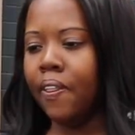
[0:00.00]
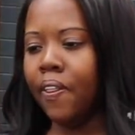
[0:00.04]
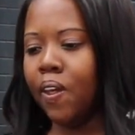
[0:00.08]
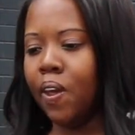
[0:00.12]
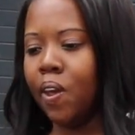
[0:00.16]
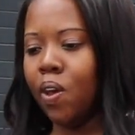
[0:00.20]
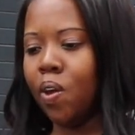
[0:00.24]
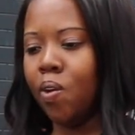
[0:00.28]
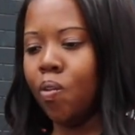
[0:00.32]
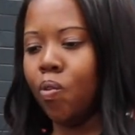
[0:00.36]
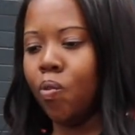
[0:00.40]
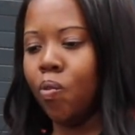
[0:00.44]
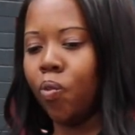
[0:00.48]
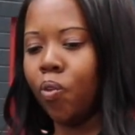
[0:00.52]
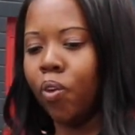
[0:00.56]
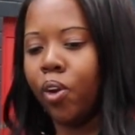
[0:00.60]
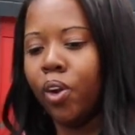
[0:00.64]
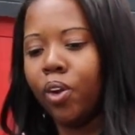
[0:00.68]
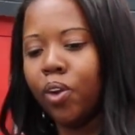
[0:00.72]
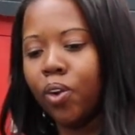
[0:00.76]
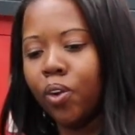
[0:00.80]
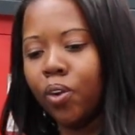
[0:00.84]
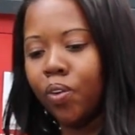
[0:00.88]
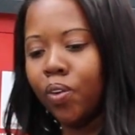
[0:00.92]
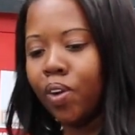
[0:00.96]
and then
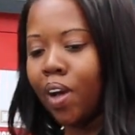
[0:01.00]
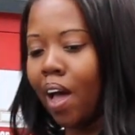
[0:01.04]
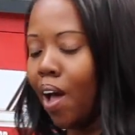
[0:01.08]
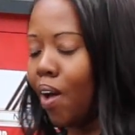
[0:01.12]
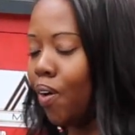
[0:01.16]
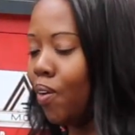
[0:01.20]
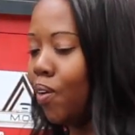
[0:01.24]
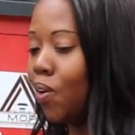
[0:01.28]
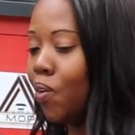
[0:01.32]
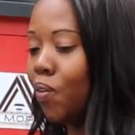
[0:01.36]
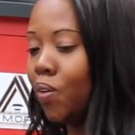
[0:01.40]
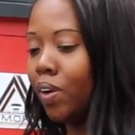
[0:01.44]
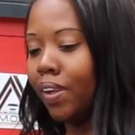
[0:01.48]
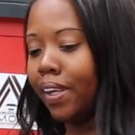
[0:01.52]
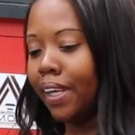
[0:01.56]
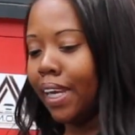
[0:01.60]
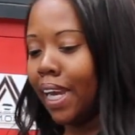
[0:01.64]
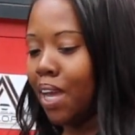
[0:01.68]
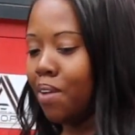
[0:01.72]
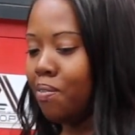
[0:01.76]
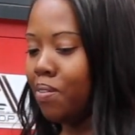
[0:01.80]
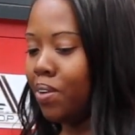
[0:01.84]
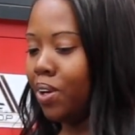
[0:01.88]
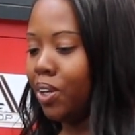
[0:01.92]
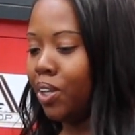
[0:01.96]
redo it. I don't know what the
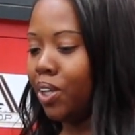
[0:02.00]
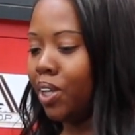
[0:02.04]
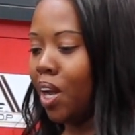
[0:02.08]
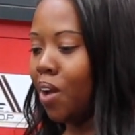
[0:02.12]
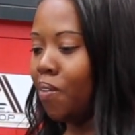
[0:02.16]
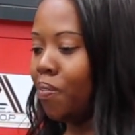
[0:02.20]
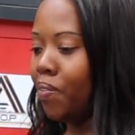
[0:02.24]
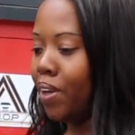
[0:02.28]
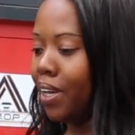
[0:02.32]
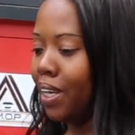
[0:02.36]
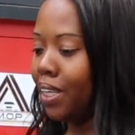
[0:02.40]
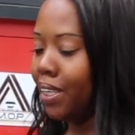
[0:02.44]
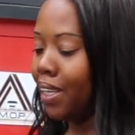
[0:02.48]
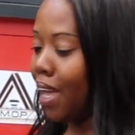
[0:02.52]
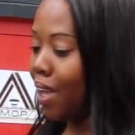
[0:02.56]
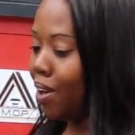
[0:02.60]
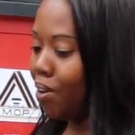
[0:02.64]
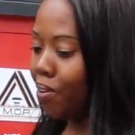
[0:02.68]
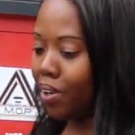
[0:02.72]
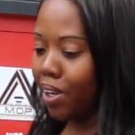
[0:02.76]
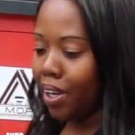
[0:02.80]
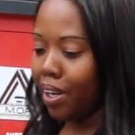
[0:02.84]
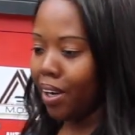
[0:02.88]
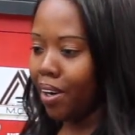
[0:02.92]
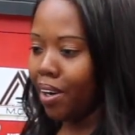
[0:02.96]
name of the shop is. I
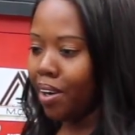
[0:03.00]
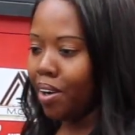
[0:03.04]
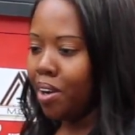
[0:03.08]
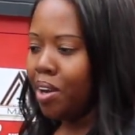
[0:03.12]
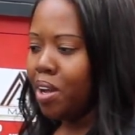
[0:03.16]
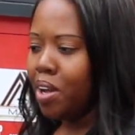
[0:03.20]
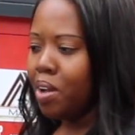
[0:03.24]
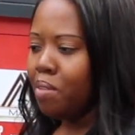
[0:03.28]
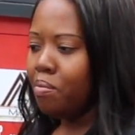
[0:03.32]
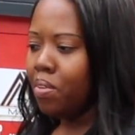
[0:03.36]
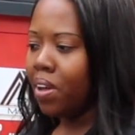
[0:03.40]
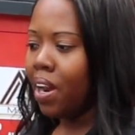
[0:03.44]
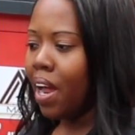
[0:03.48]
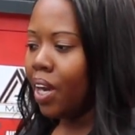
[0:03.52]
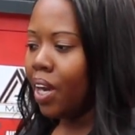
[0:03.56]
don't care, but